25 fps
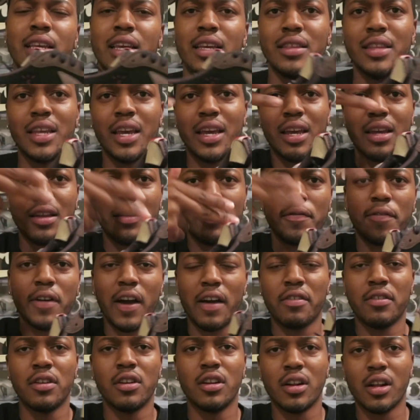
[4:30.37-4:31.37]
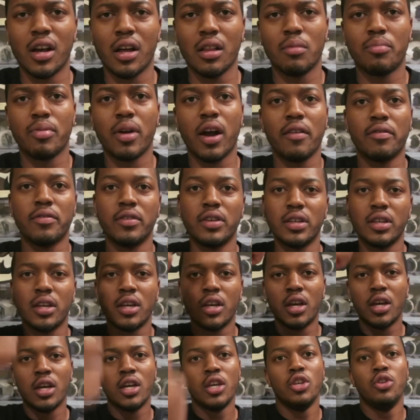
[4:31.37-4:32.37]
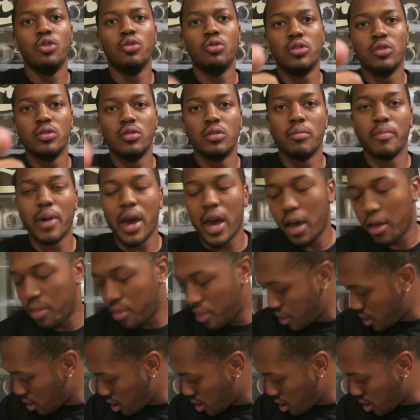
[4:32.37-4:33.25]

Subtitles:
and then $500 profit. You do the math.